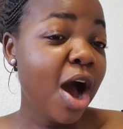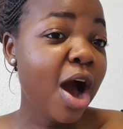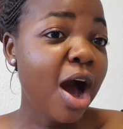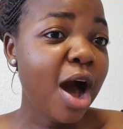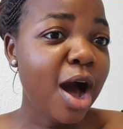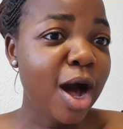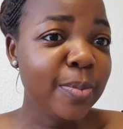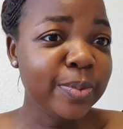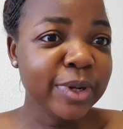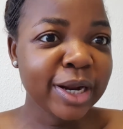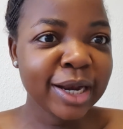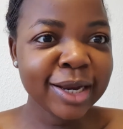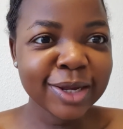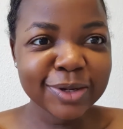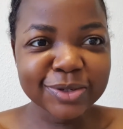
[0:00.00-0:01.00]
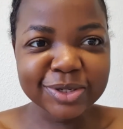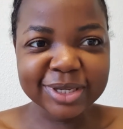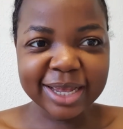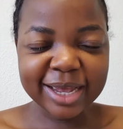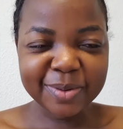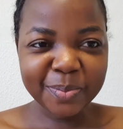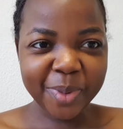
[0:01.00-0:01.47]
up close
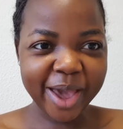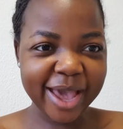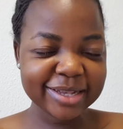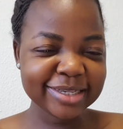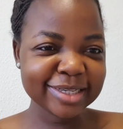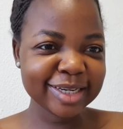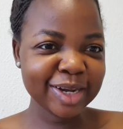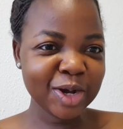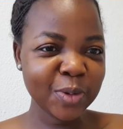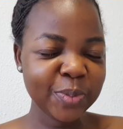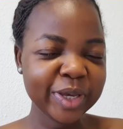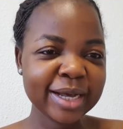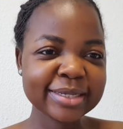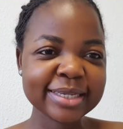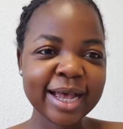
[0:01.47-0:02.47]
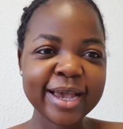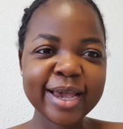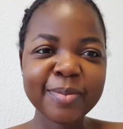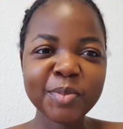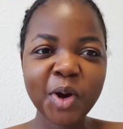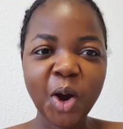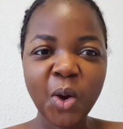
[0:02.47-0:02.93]
and personal, because I
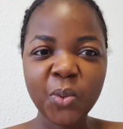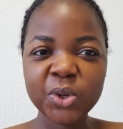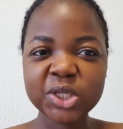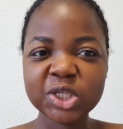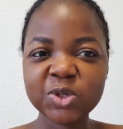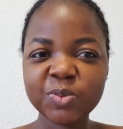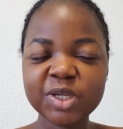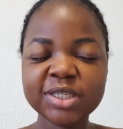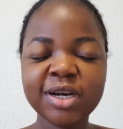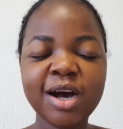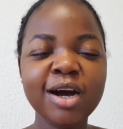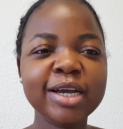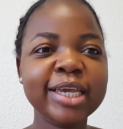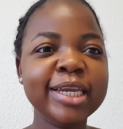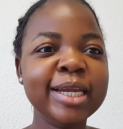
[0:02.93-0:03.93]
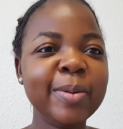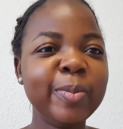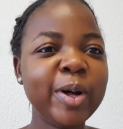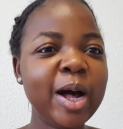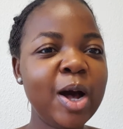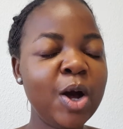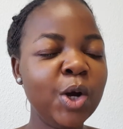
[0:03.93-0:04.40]
am going to be talking
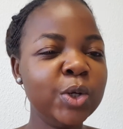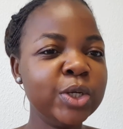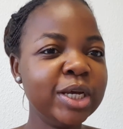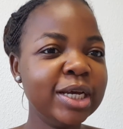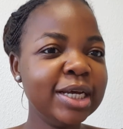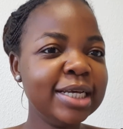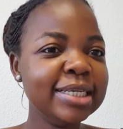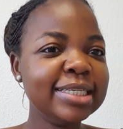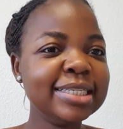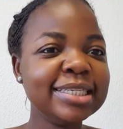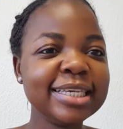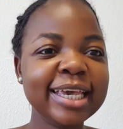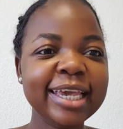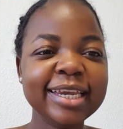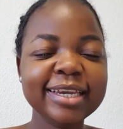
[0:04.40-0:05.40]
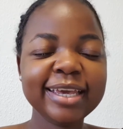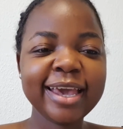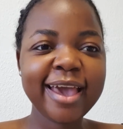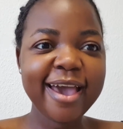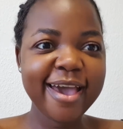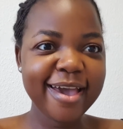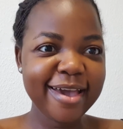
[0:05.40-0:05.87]
about
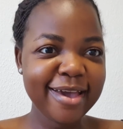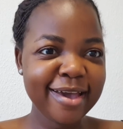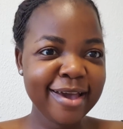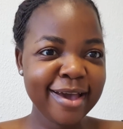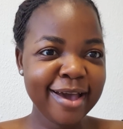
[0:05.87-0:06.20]
skincare.